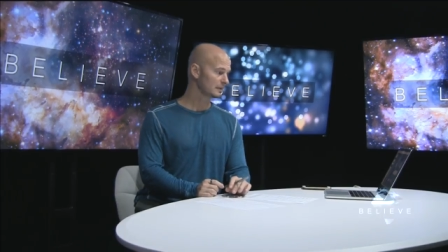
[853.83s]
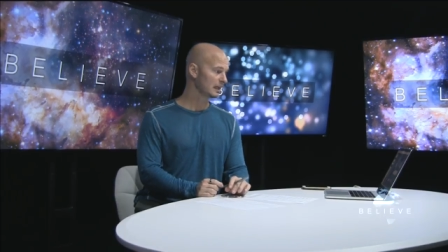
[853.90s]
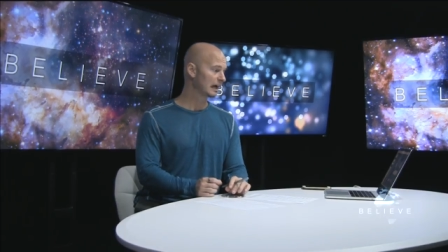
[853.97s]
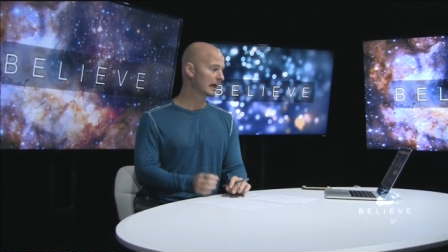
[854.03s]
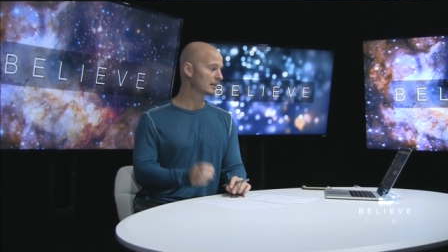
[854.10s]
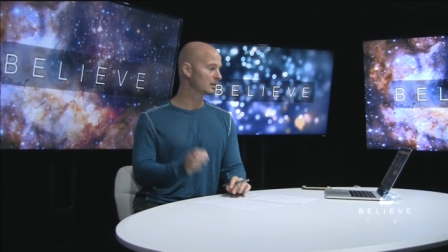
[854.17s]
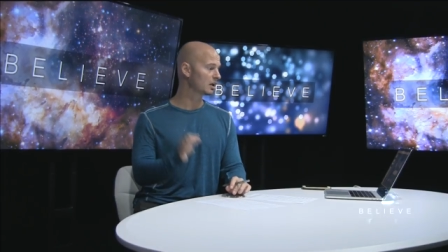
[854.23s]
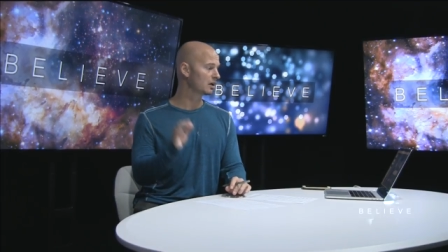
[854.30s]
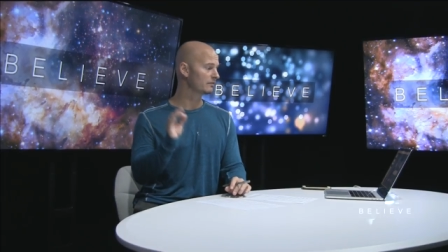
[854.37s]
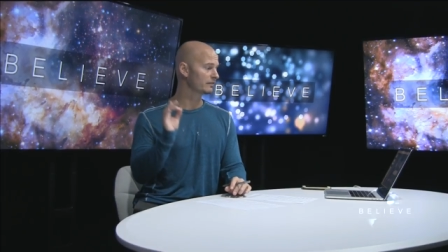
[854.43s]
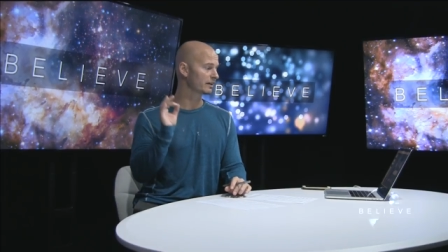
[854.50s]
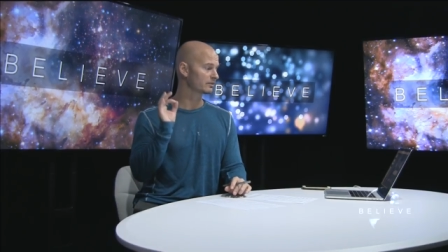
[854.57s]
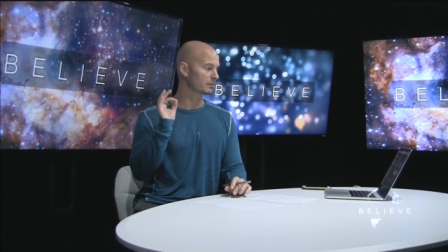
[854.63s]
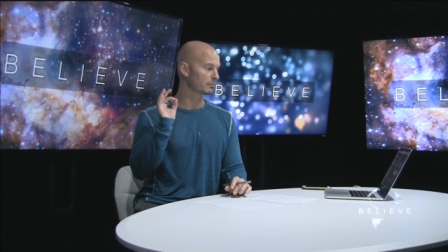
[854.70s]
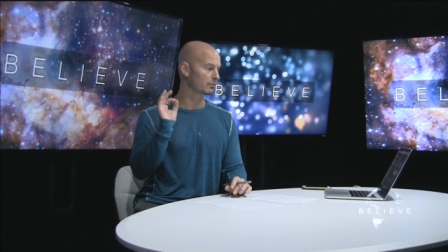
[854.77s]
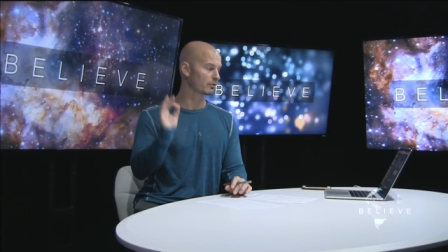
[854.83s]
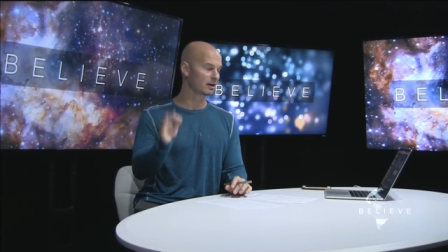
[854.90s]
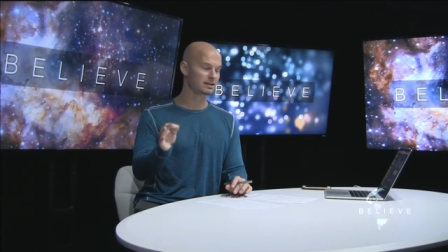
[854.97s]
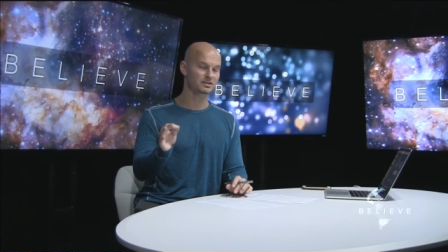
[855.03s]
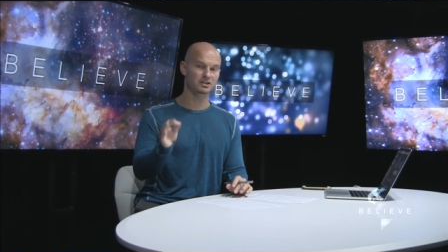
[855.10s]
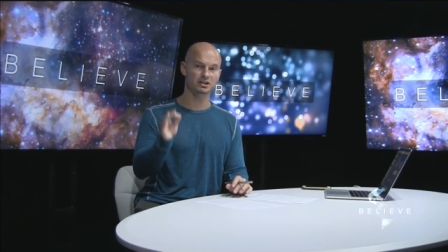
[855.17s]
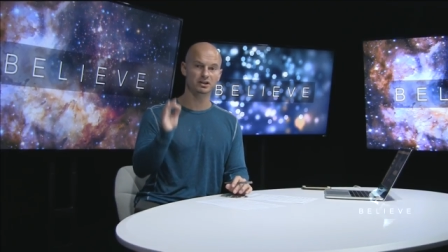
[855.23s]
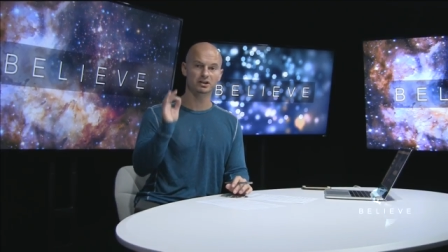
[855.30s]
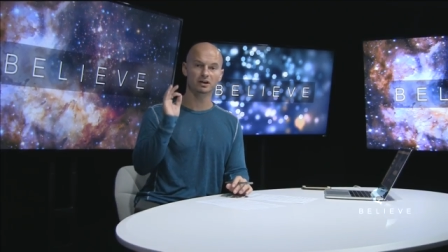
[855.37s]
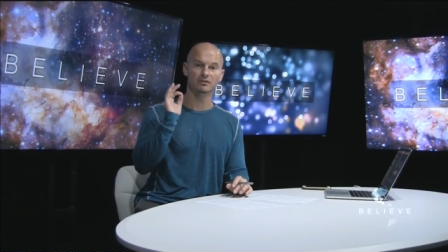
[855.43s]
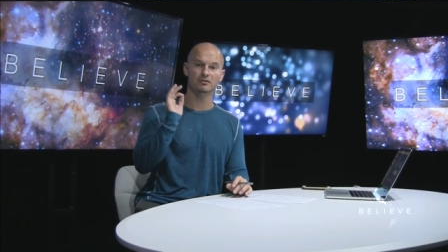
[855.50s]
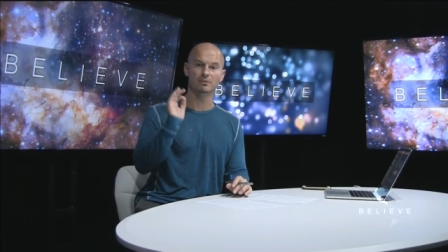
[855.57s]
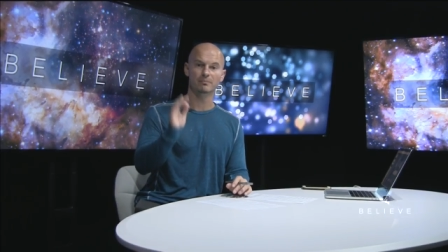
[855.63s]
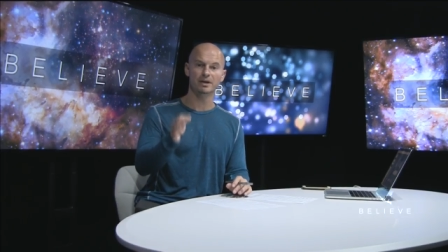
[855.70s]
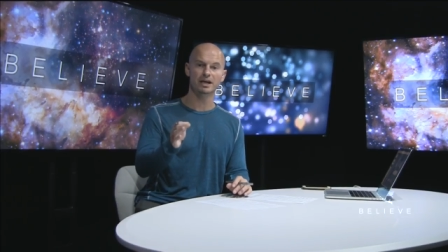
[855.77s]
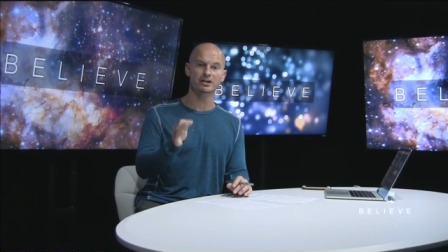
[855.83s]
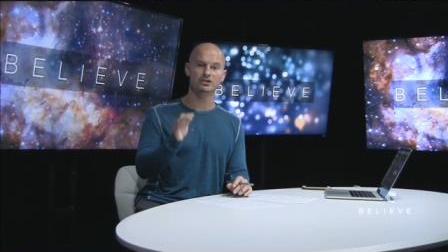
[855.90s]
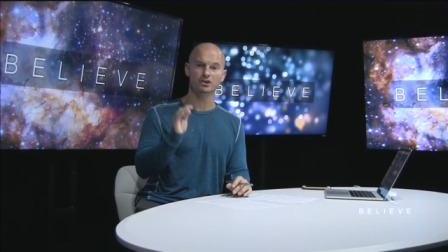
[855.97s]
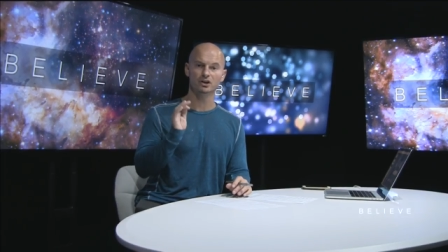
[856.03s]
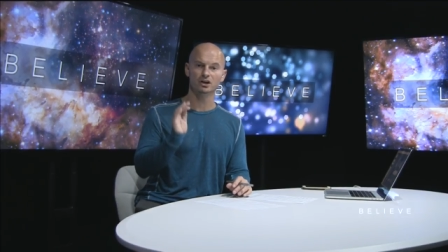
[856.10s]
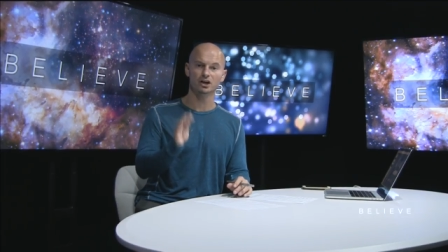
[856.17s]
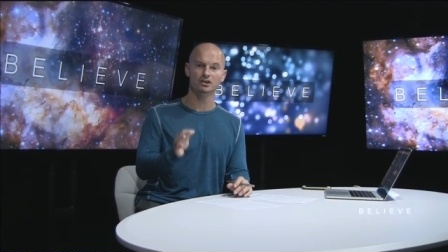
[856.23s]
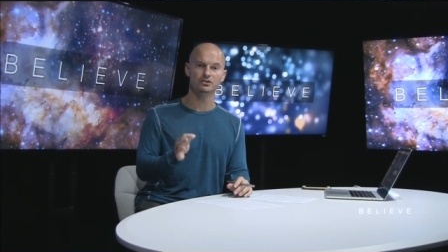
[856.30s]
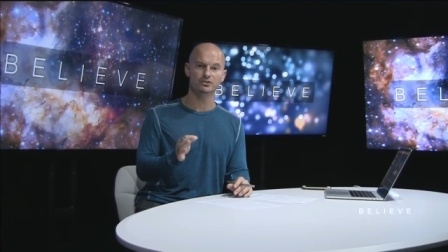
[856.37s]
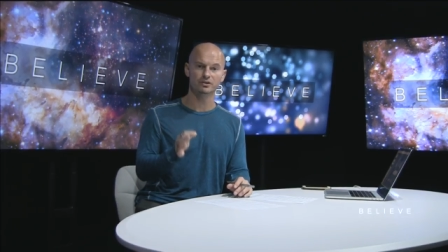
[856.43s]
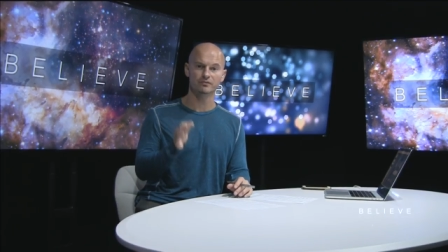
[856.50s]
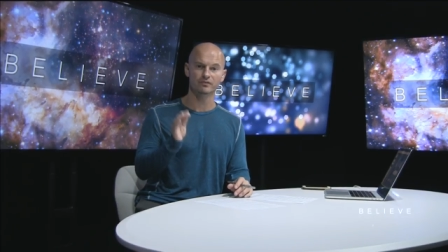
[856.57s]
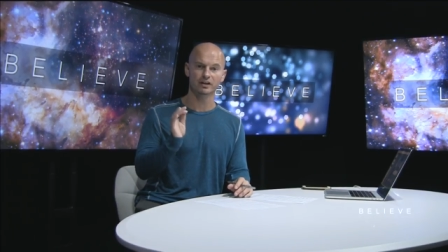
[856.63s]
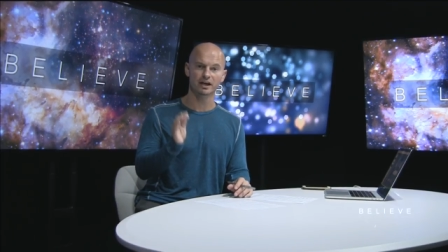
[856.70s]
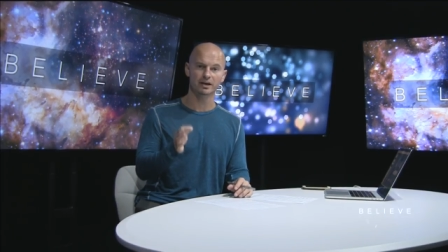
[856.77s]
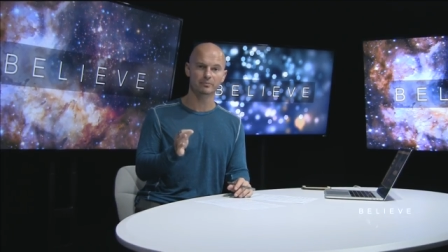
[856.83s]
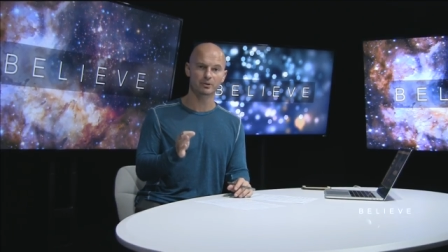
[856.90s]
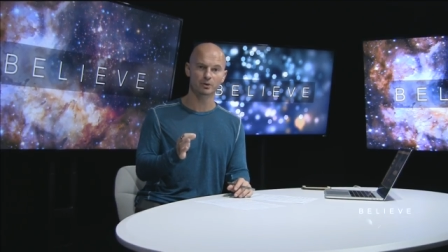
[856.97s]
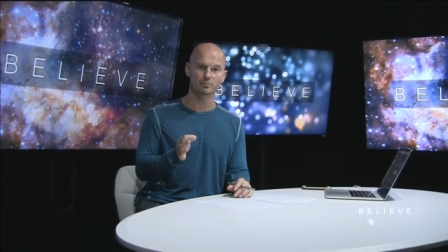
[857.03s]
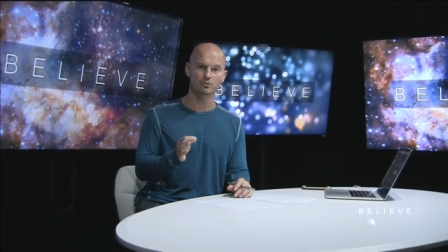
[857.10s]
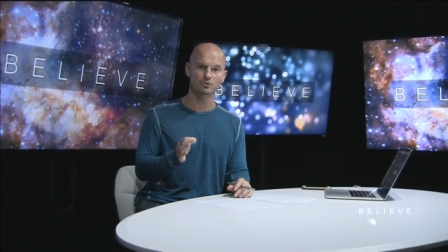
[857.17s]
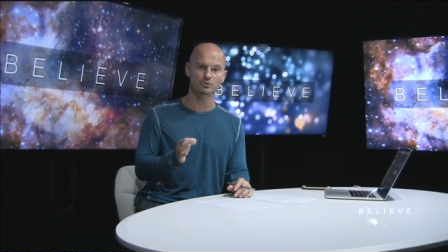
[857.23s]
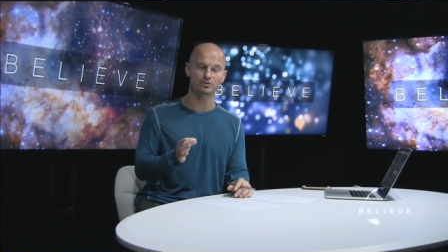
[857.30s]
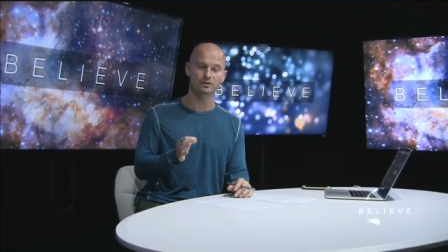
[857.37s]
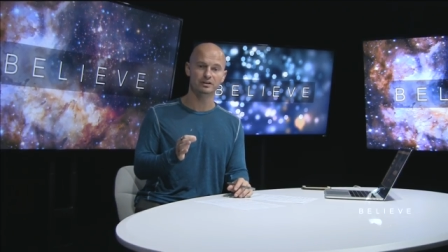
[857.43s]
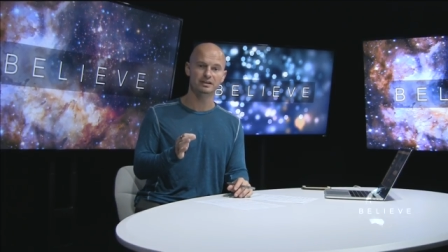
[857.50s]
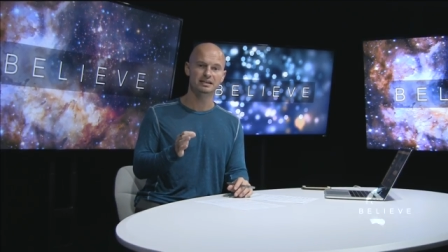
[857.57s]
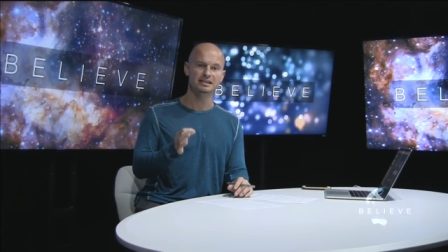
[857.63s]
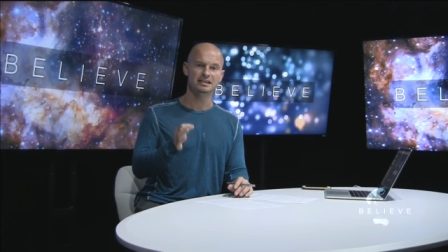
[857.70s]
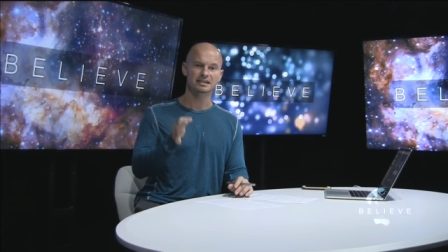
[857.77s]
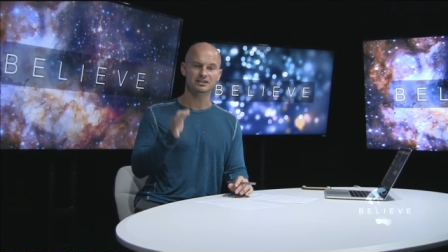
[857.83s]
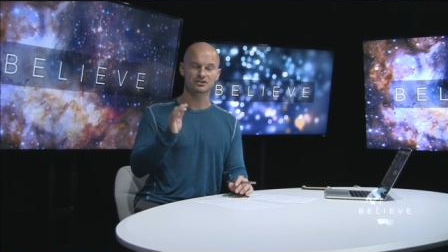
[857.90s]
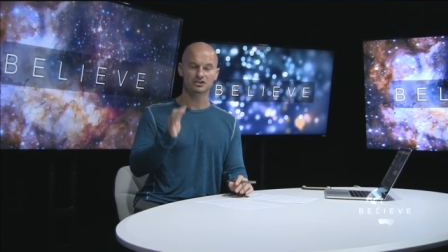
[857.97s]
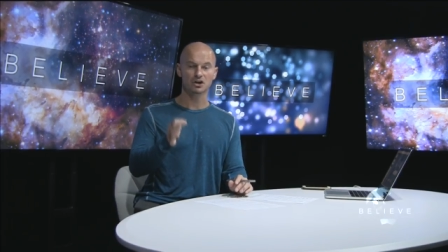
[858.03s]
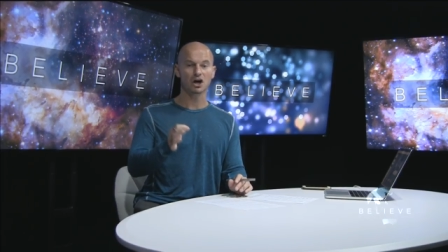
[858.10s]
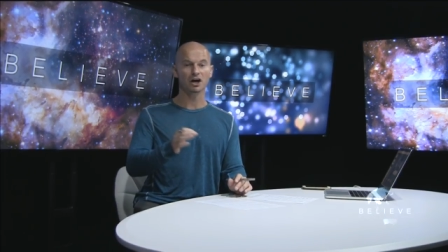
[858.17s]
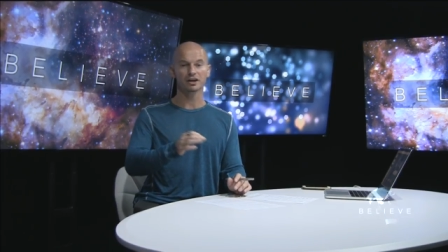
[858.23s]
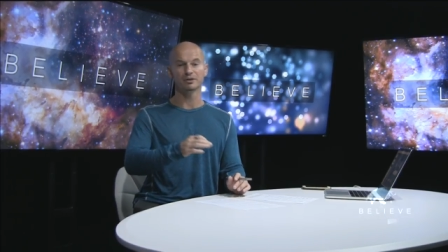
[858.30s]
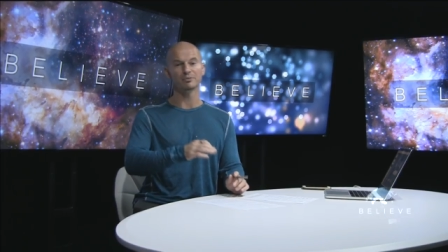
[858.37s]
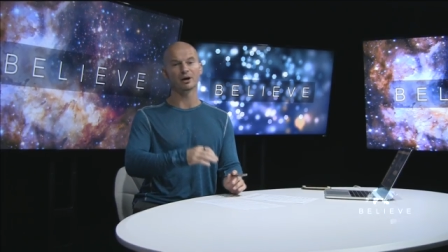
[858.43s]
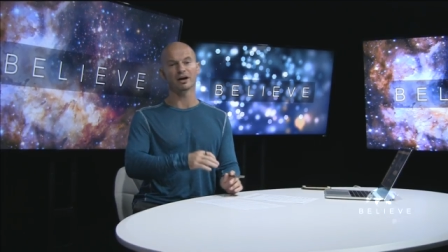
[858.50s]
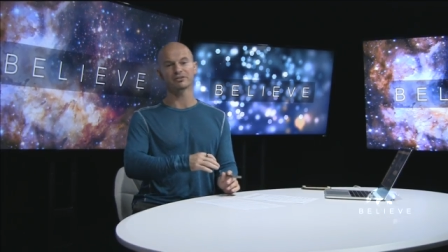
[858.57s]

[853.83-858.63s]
I love that the president of a major country, Vladimir Putin, is talking about.